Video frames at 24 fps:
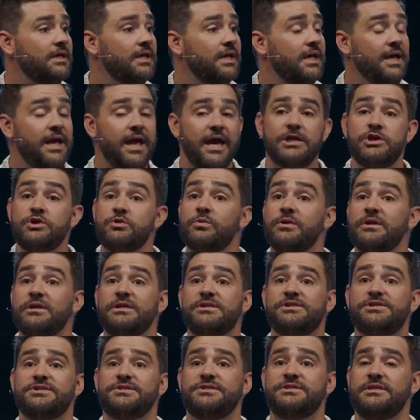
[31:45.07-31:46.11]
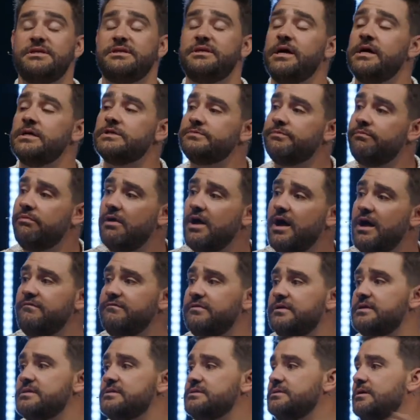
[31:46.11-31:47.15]
And you really just see God's
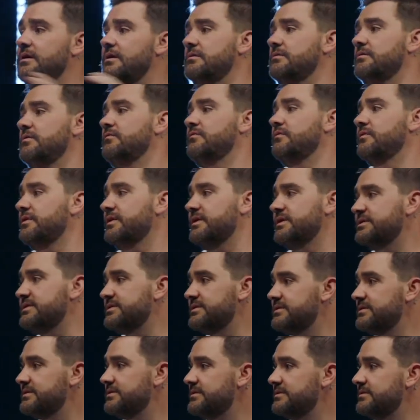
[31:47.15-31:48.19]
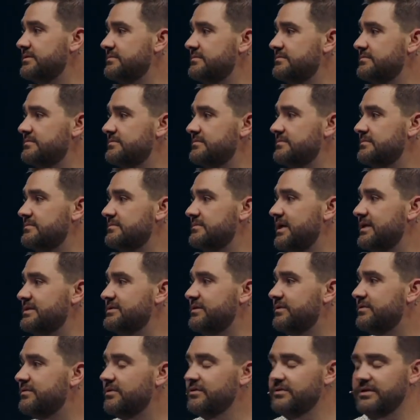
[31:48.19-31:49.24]
providence all over this. That's the
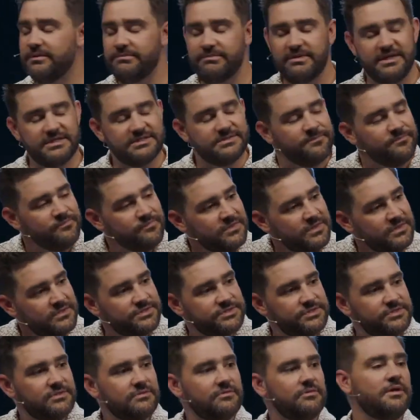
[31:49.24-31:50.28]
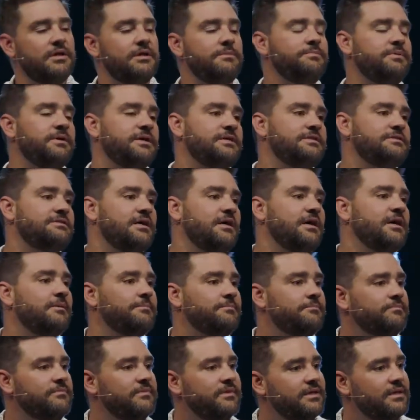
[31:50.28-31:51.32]
third thing, because the story picks
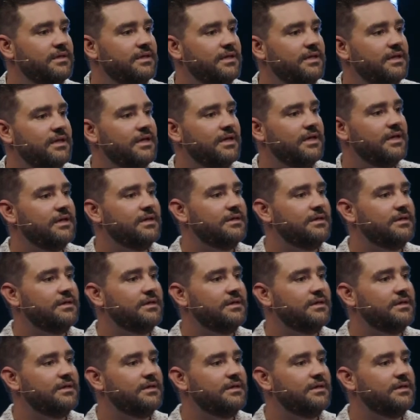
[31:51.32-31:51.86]
up, and